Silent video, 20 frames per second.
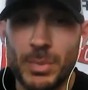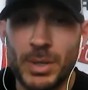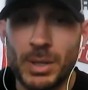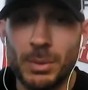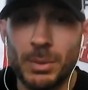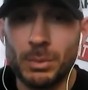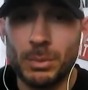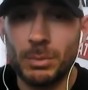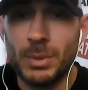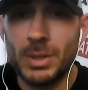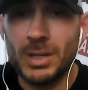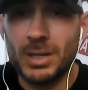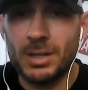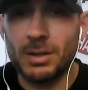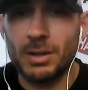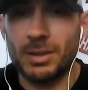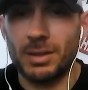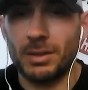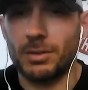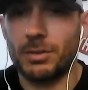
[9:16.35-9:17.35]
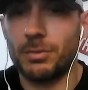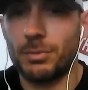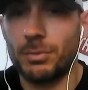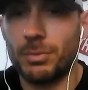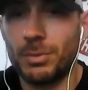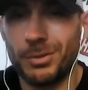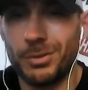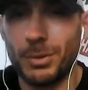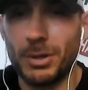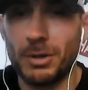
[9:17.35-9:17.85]
have a minimum
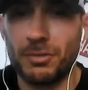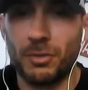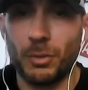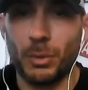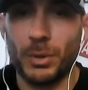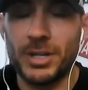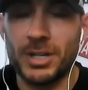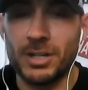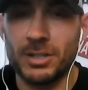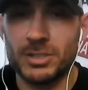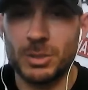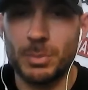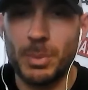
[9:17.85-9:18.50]
3 or 4 years,